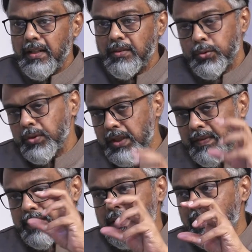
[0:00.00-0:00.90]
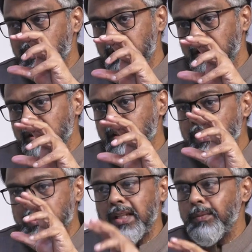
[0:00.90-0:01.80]
And so he was targeting
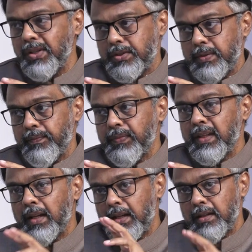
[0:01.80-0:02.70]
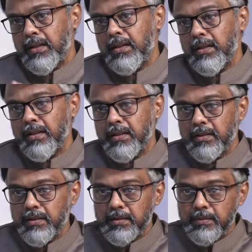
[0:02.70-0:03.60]
his enemies, and
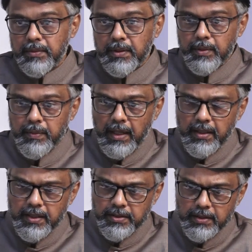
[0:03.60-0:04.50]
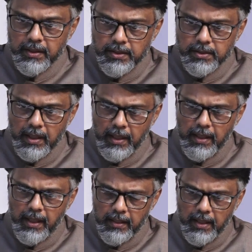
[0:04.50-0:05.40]
and
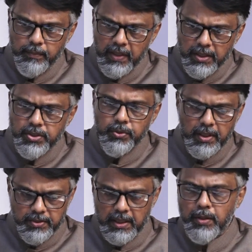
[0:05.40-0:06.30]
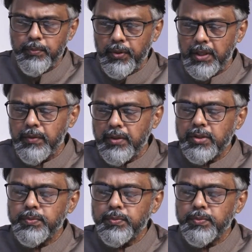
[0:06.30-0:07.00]
and many historians I have pointed out in this